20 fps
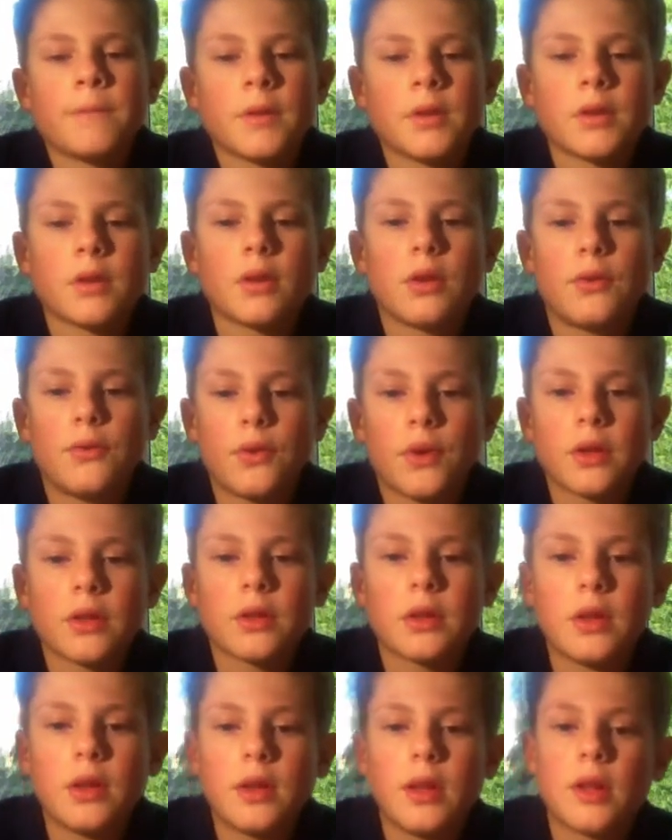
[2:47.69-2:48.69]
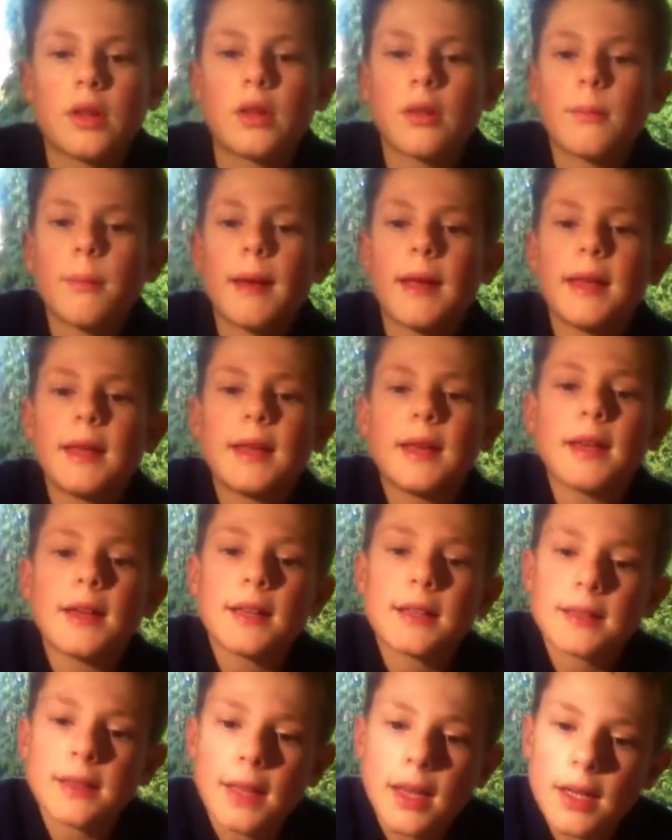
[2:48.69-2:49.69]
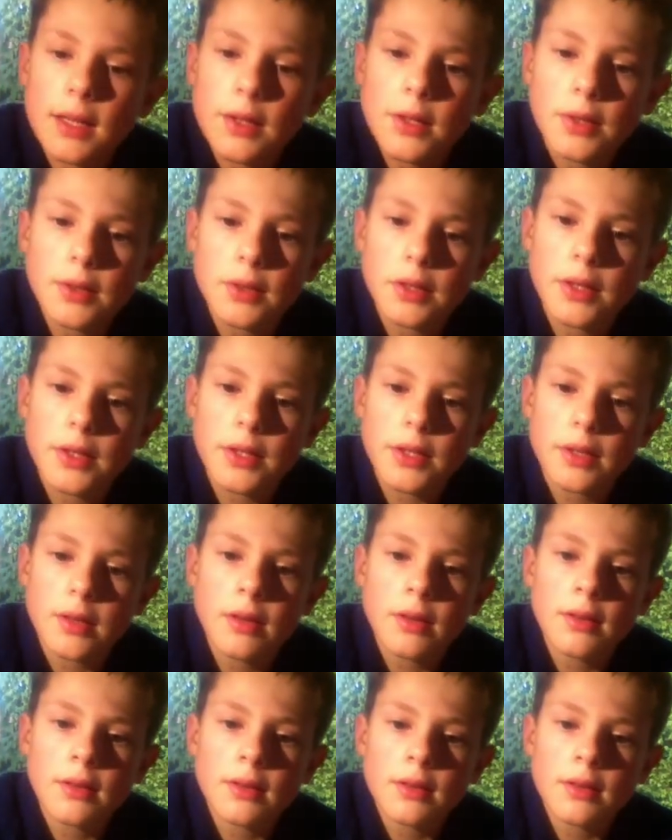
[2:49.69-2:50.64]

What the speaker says: So you firstly need to make that decision.